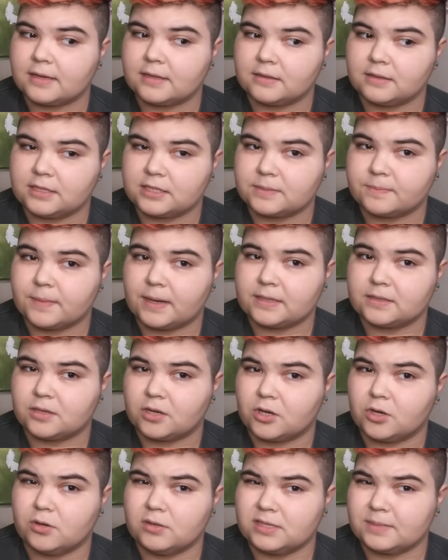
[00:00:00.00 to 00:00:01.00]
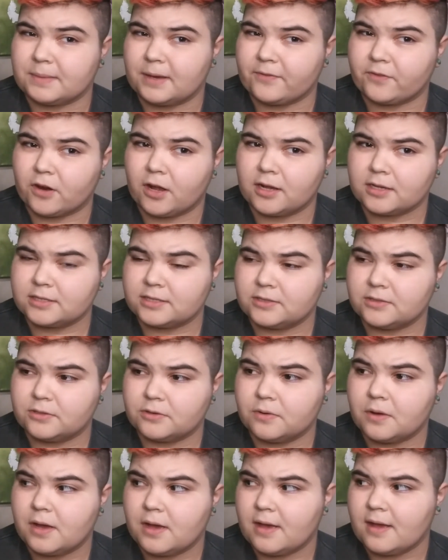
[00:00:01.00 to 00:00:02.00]
At least my toads and my frog
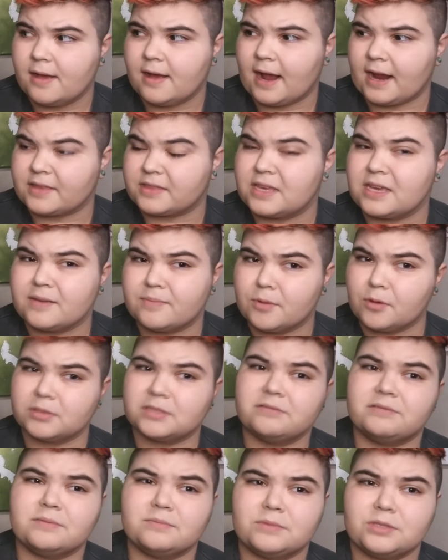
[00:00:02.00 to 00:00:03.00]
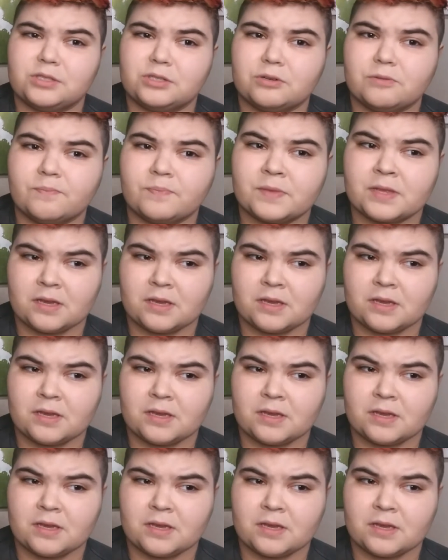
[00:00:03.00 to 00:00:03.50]
do. I think most of them do.